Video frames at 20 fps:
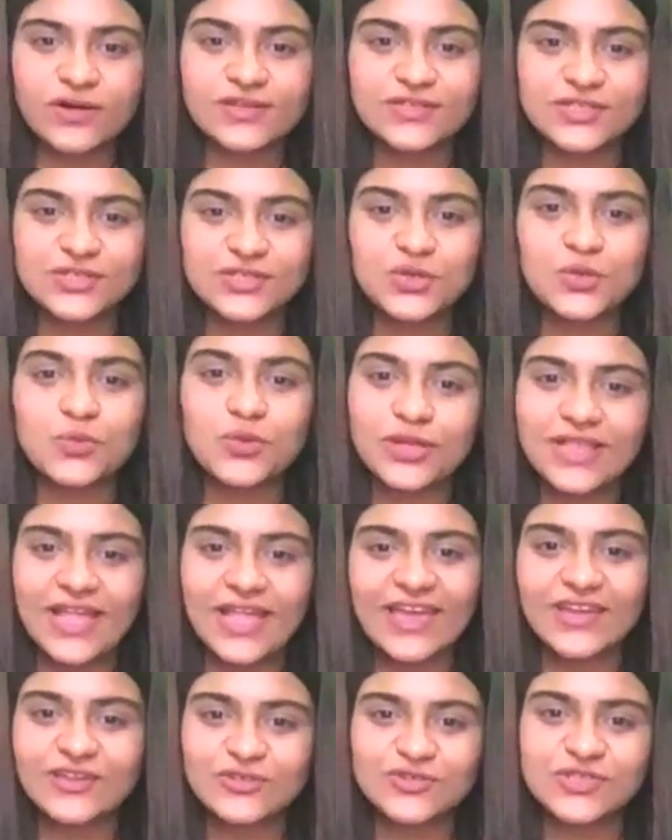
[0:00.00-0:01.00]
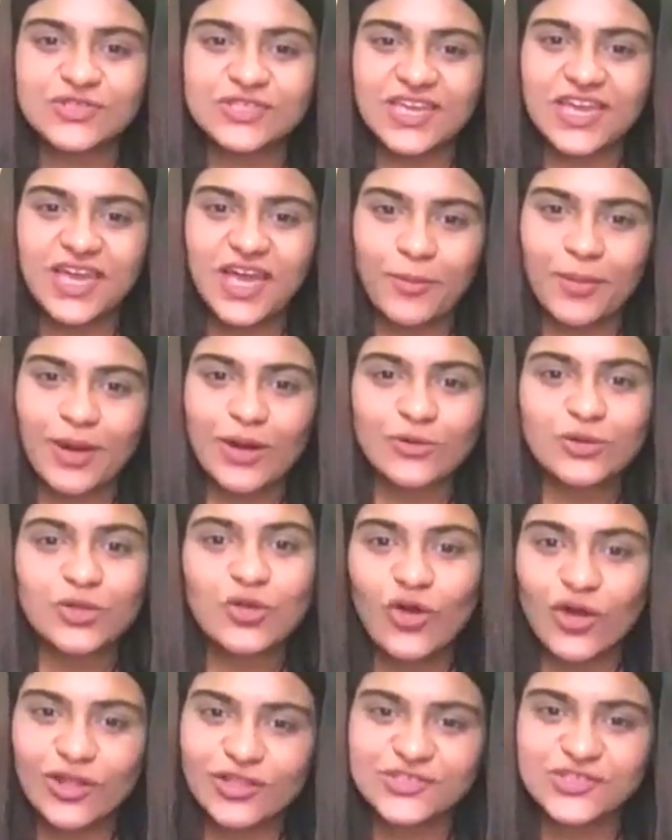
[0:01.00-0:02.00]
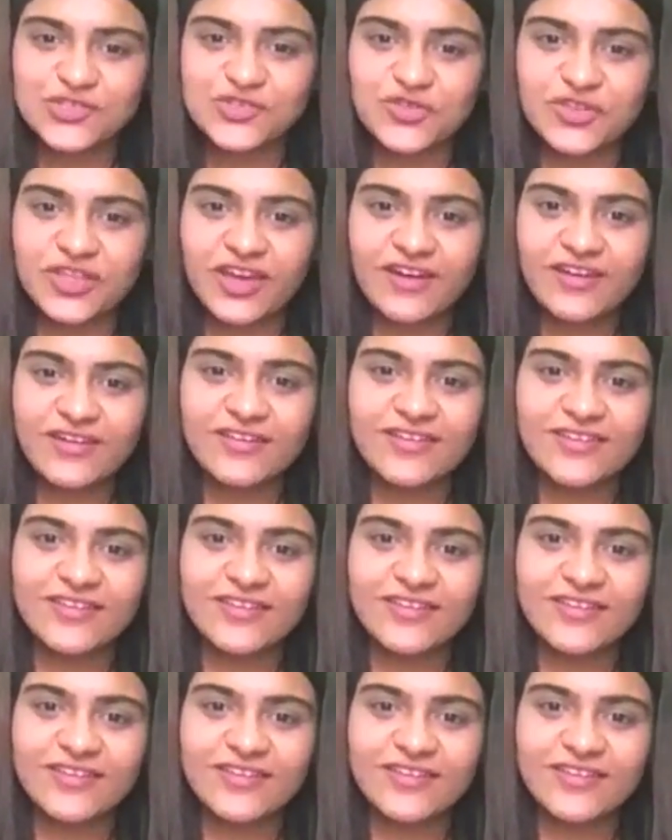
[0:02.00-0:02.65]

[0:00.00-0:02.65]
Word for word: words you would like to say about Collegedunia?